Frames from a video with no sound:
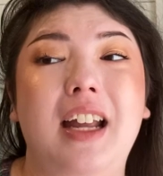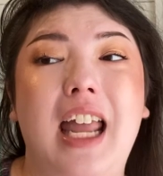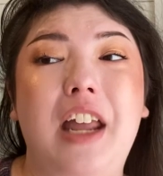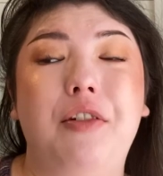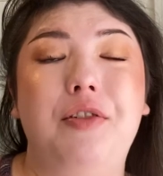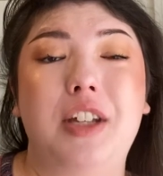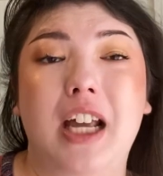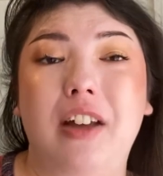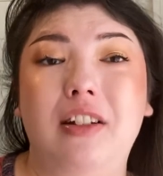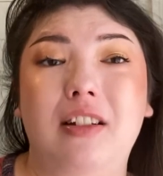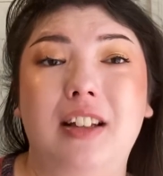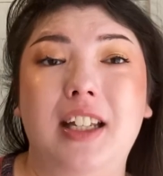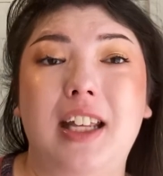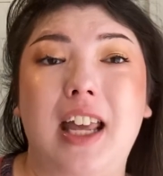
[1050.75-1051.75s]
It
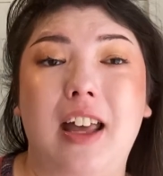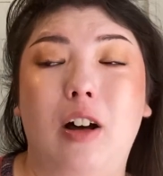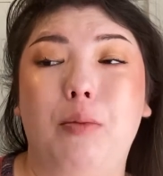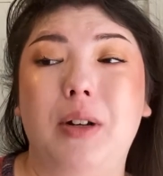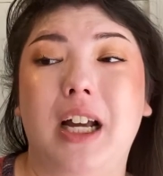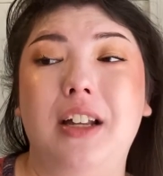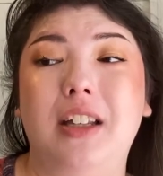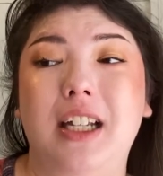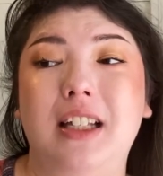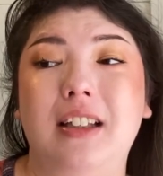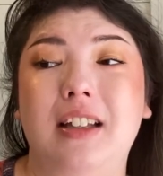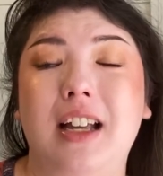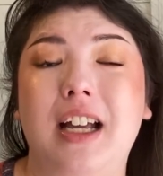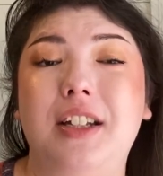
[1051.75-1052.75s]
definitely helped. I
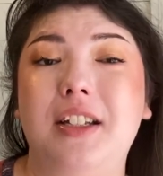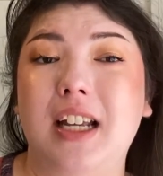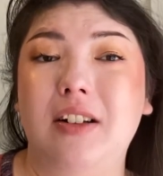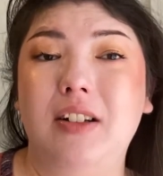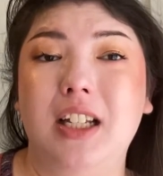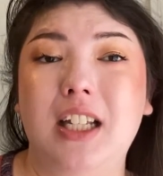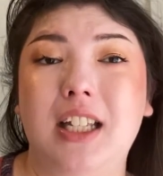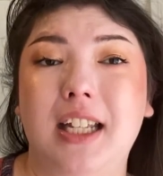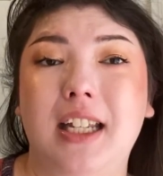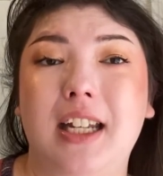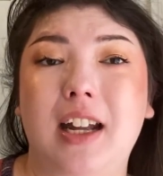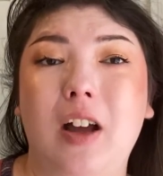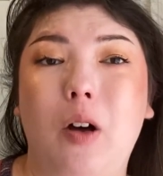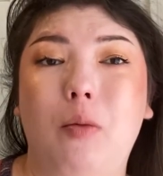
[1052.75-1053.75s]
definitely think
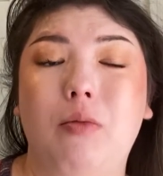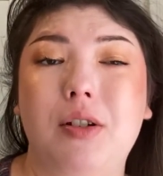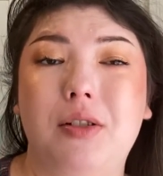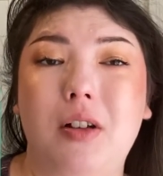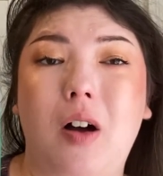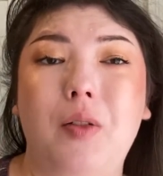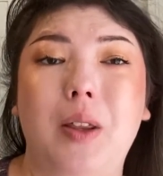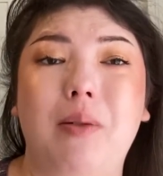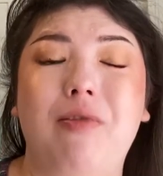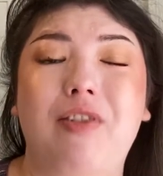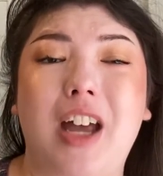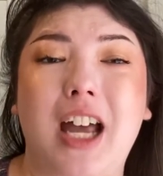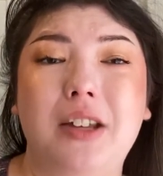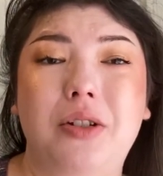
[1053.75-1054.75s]
it helped resolve them
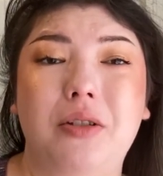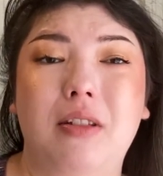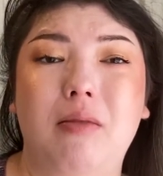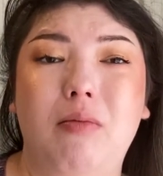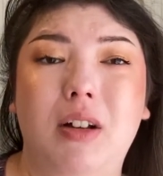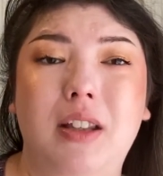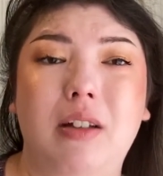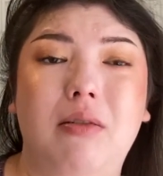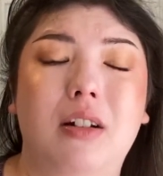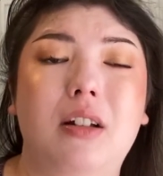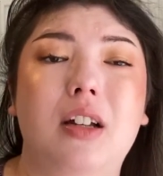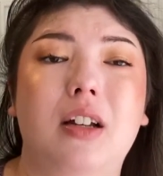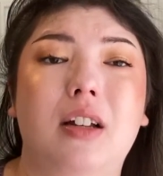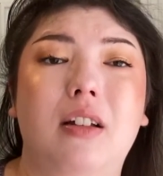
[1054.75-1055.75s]
faster than what they would have
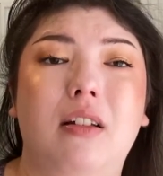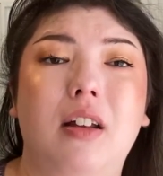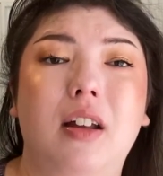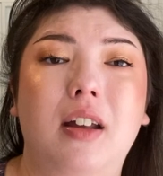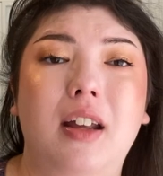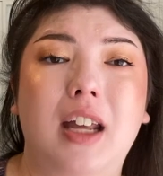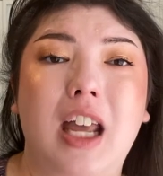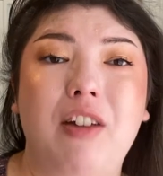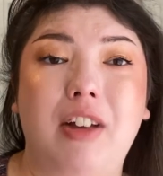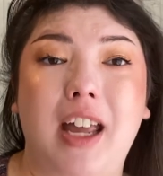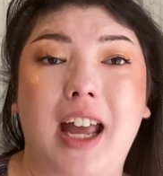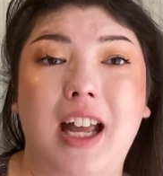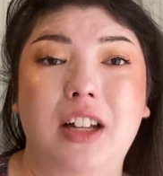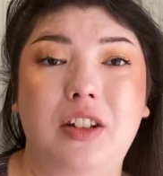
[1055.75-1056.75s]
done if I
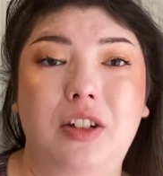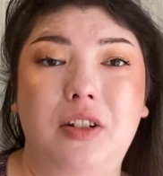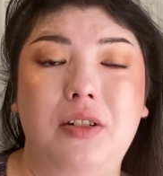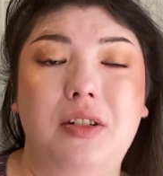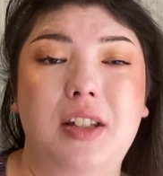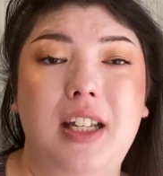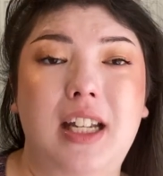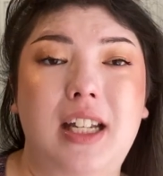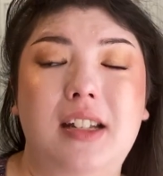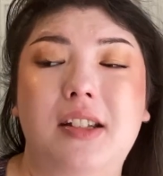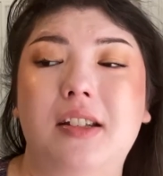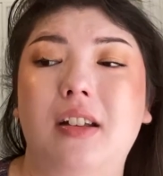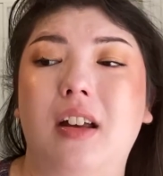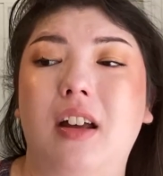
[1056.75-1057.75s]
hadn't used
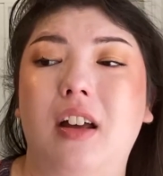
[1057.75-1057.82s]
these.